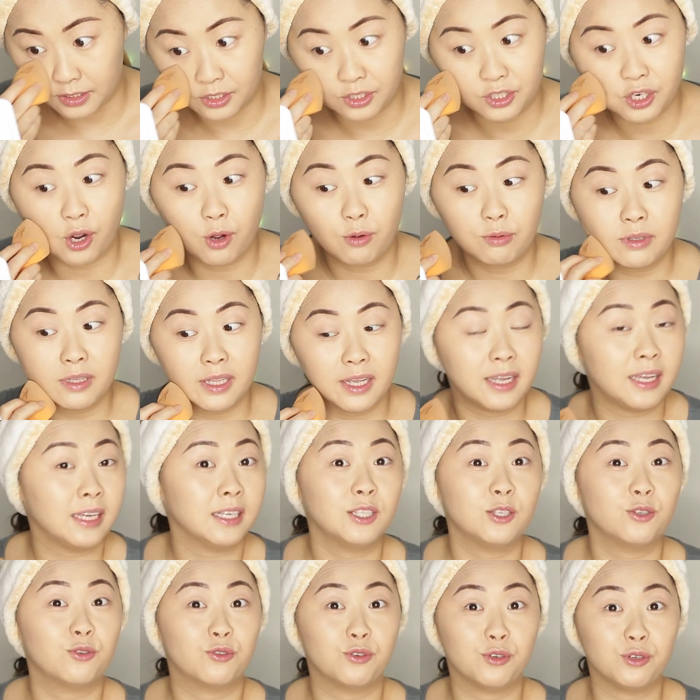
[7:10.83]
don't think
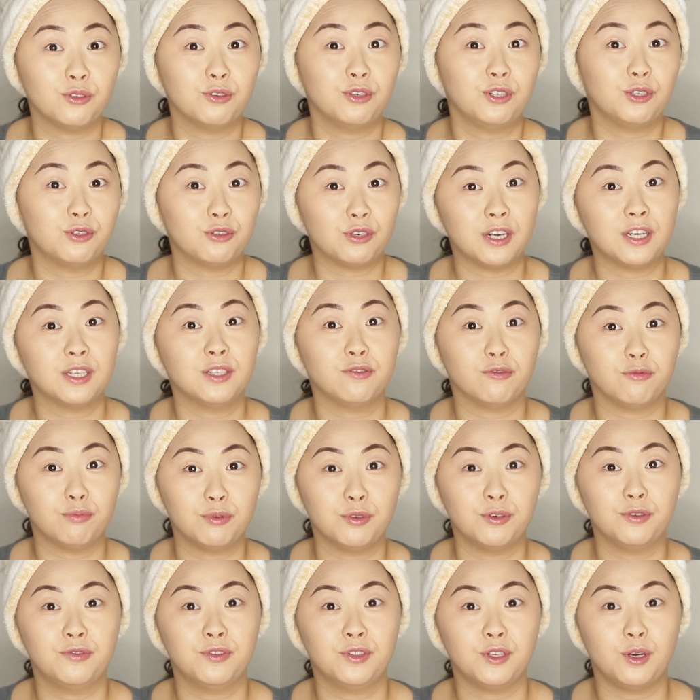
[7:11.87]
it's truly transfer
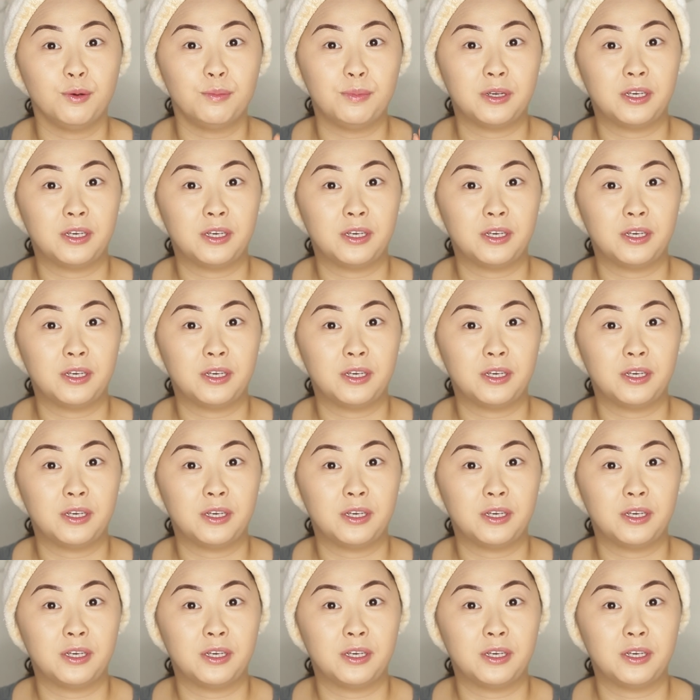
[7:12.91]
proof though,